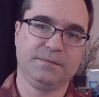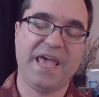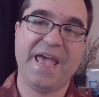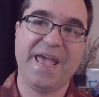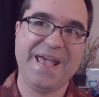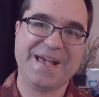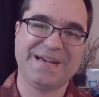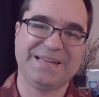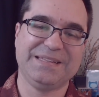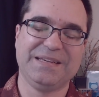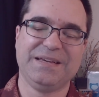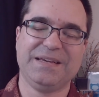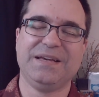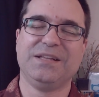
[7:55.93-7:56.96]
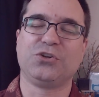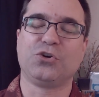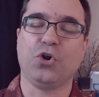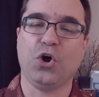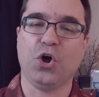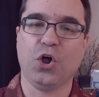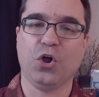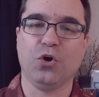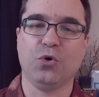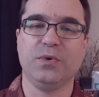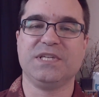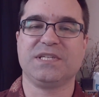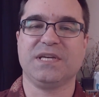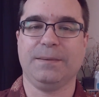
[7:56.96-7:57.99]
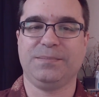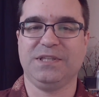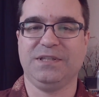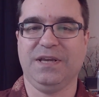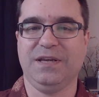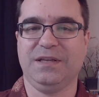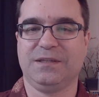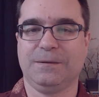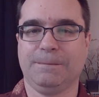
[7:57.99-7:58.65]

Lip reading: And they're always up to date.